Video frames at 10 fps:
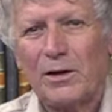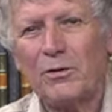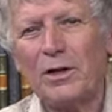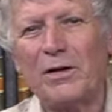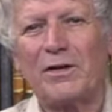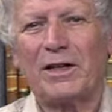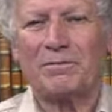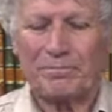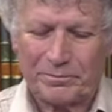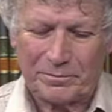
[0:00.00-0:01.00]
Good
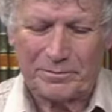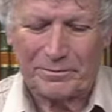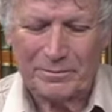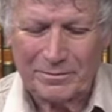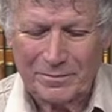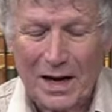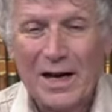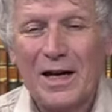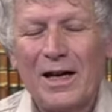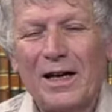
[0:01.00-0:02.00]
evening.
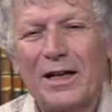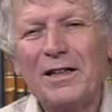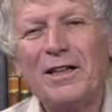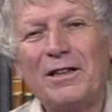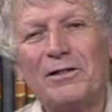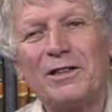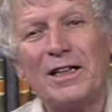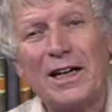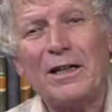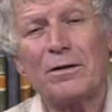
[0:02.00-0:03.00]
King Henry
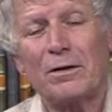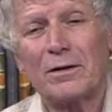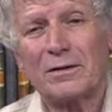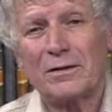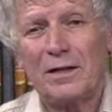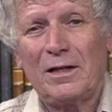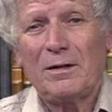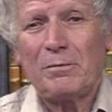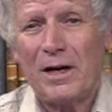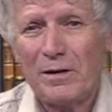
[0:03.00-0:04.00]
VIII
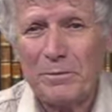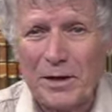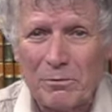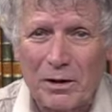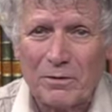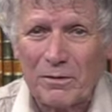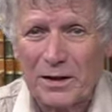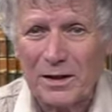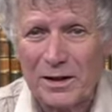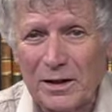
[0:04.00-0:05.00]
may have been one of
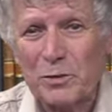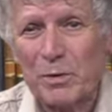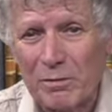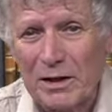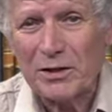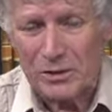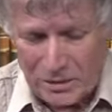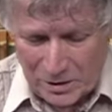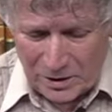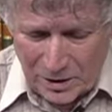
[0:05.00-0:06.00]
the
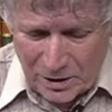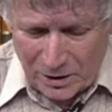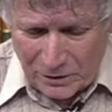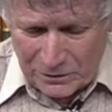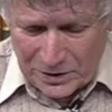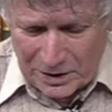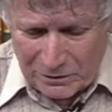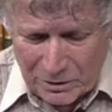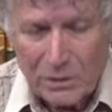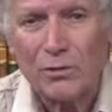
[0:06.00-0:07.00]
inspirations of
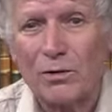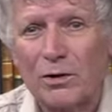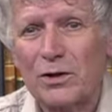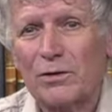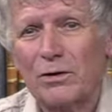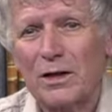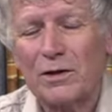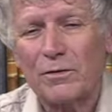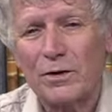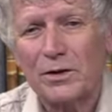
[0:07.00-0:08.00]
several horror
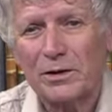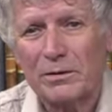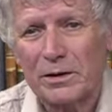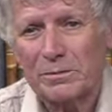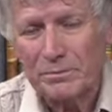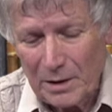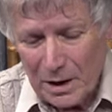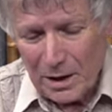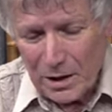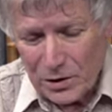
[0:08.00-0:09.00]
stories for children,
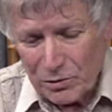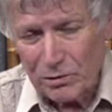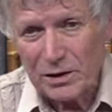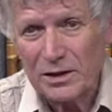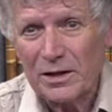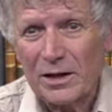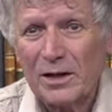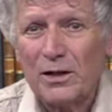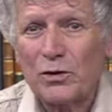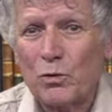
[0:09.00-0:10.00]
stories
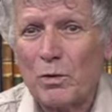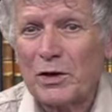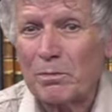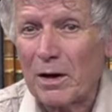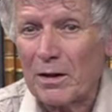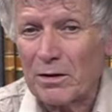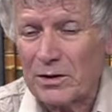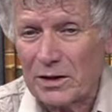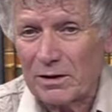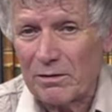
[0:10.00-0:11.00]
to which
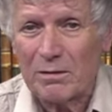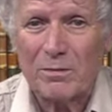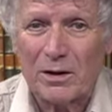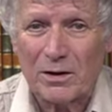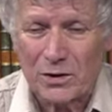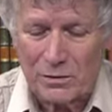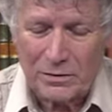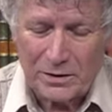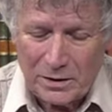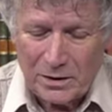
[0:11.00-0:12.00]
mothers and grandmothers of